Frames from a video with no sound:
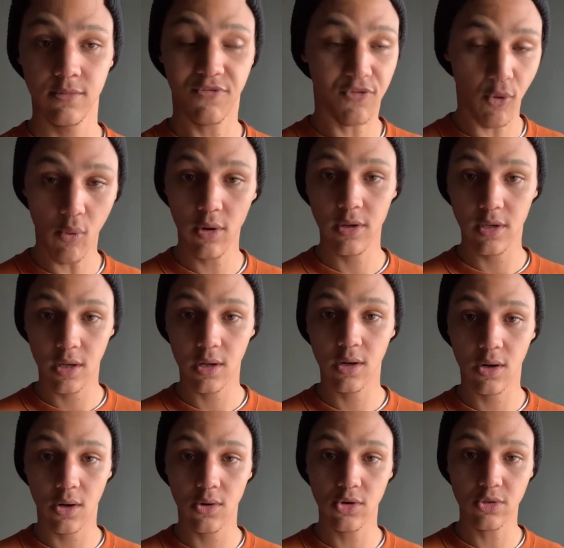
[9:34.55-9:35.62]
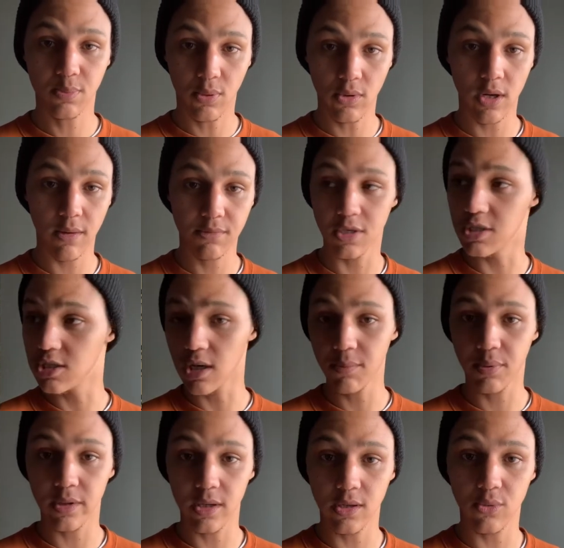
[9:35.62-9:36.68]
4 young girls pulled up to
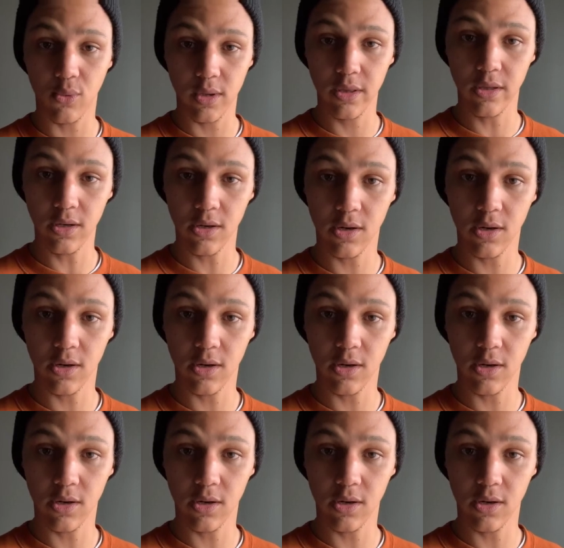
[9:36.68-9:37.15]
jump one